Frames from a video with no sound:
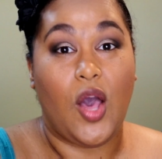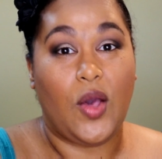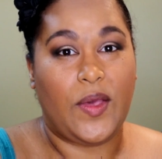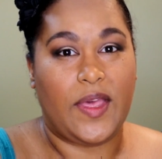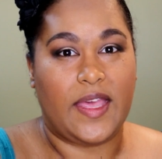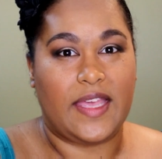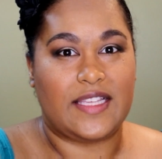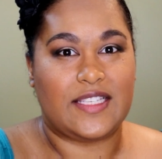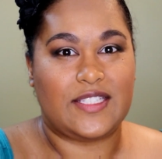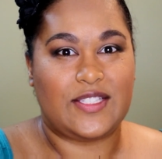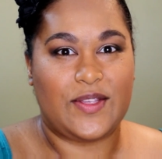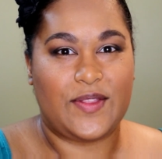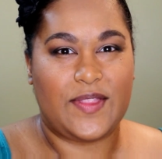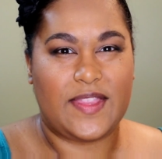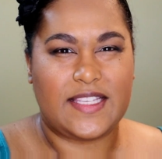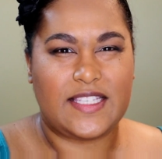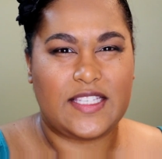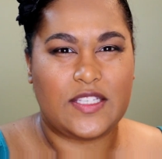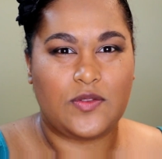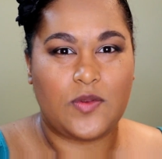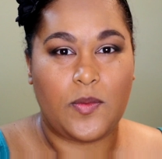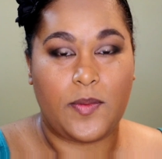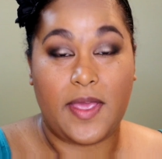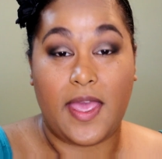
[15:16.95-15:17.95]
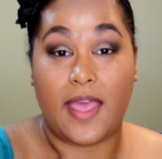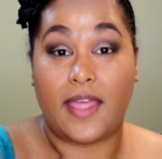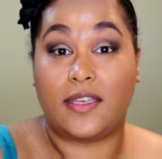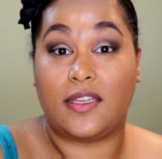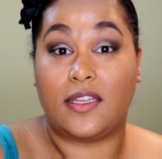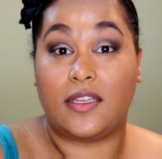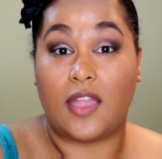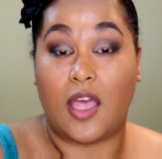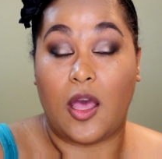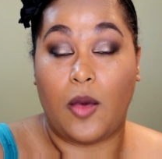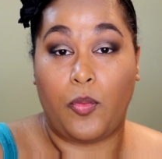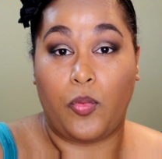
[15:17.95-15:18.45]
Okay, so this is what we
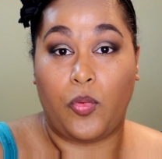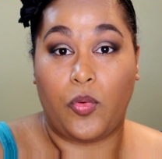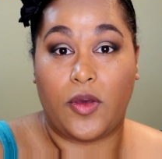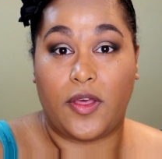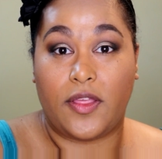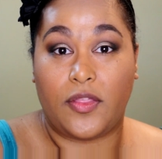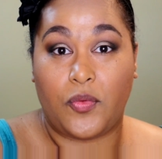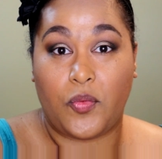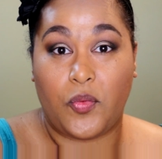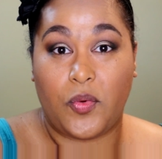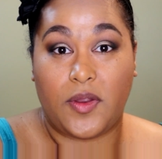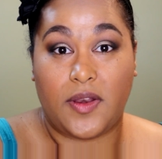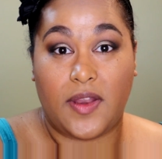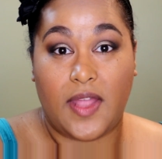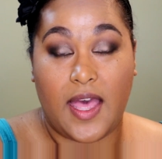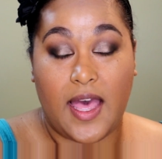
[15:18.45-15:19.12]
ended up with when